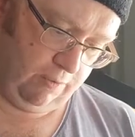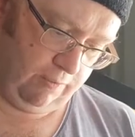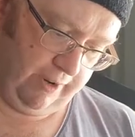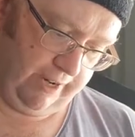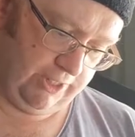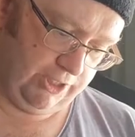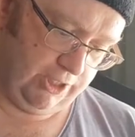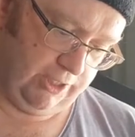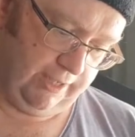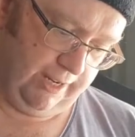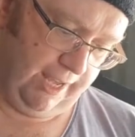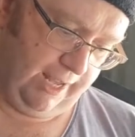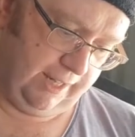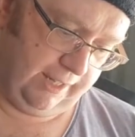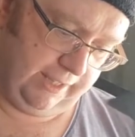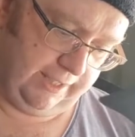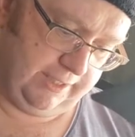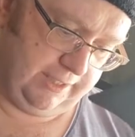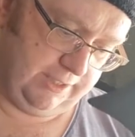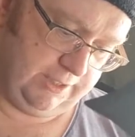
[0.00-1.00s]

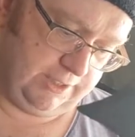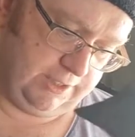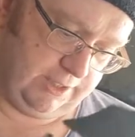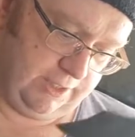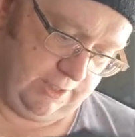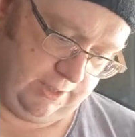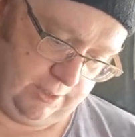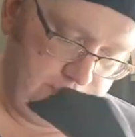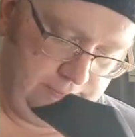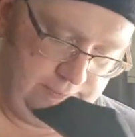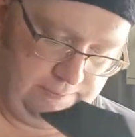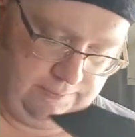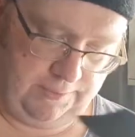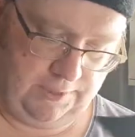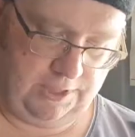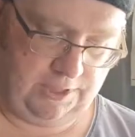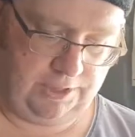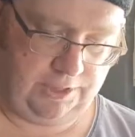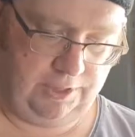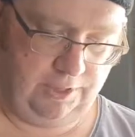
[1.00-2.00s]
rationale is
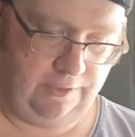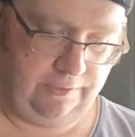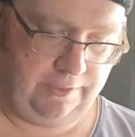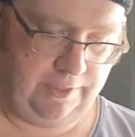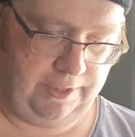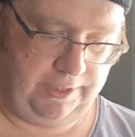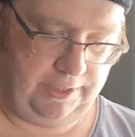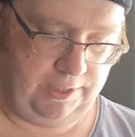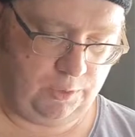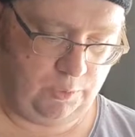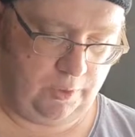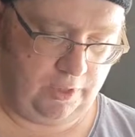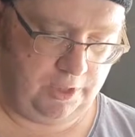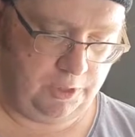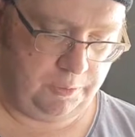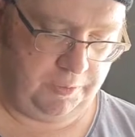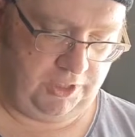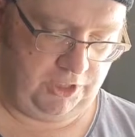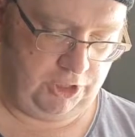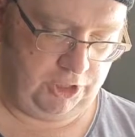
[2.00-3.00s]
the silver is where
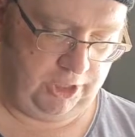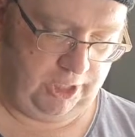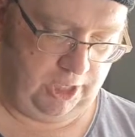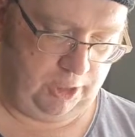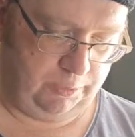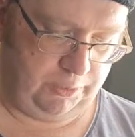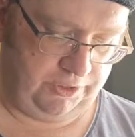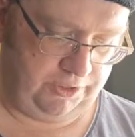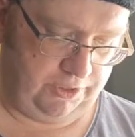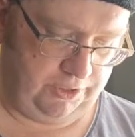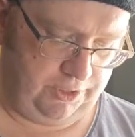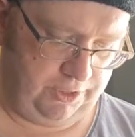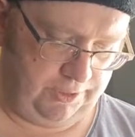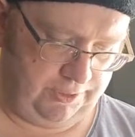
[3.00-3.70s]
it's been sharpened